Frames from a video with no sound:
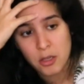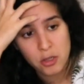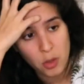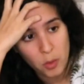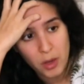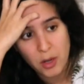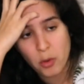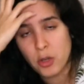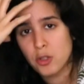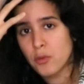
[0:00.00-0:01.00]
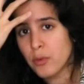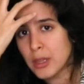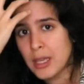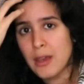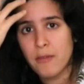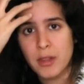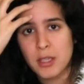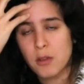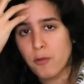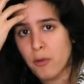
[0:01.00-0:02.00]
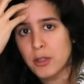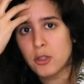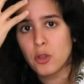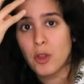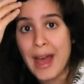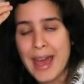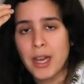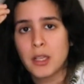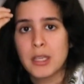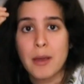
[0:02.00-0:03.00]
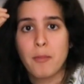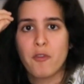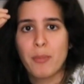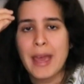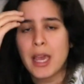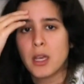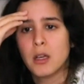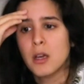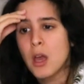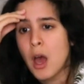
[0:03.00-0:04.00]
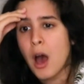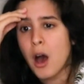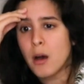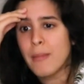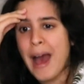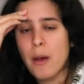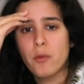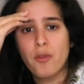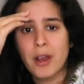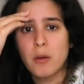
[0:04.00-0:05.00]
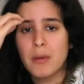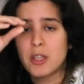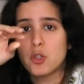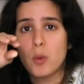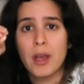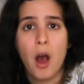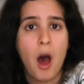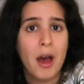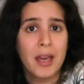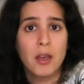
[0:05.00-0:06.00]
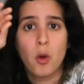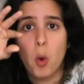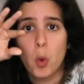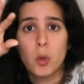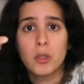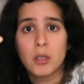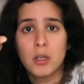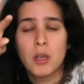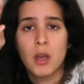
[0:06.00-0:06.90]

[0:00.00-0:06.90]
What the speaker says: So in order to relieve this frontal headache type of pain, I would recommend doing hot and cold,